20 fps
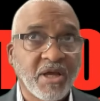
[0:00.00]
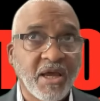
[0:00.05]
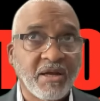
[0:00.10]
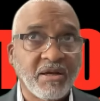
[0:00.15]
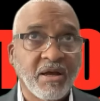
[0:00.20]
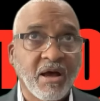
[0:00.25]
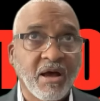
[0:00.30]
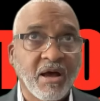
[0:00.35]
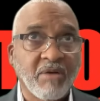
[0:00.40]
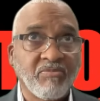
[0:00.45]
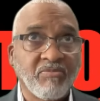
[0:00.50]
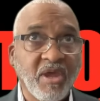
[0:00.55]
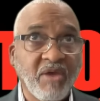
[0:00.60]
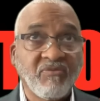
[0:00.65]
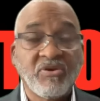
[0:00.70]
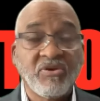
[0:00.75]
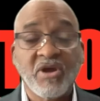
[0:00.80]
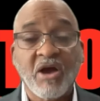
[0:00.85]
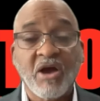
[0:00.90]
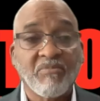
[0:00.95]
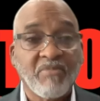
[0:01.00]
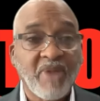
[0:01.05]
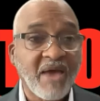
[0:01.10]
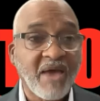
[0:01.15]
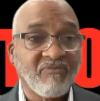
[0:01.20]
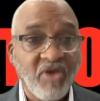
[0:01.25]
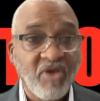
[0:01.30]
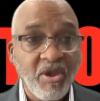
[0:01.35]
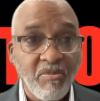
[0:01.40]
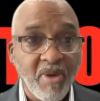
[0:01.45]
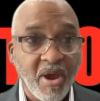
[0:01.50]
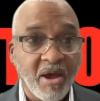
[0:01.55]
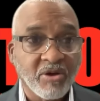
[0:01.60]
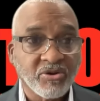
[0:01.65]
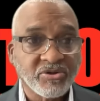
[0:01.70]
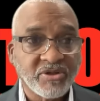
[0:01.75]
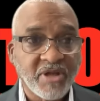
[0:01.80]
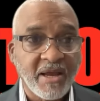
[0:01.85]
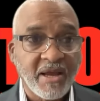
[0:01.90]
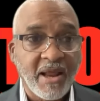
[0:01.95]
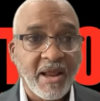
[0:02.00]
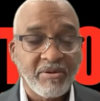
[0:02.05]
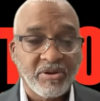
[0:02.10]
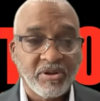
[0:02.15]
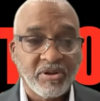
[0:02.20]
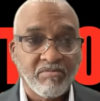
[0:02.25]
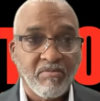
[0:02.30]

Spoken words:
and even young Black females that